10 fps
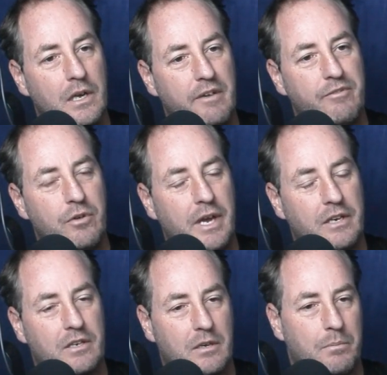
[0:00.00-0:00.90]
if you
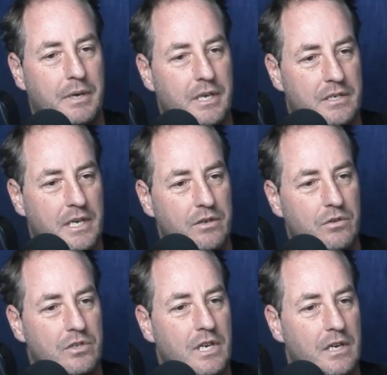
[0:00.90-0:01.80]
had to compare, say,
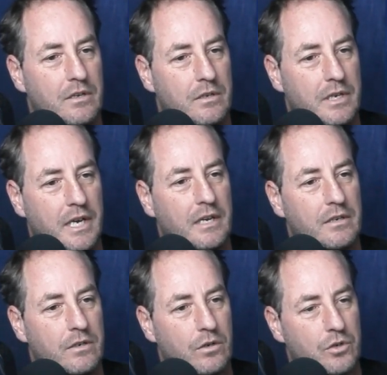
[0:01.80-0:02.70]
New Zealand,
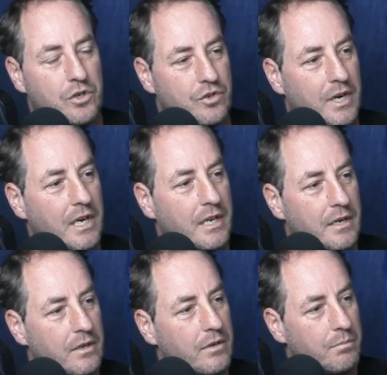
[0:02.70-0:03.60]
England, and Australia,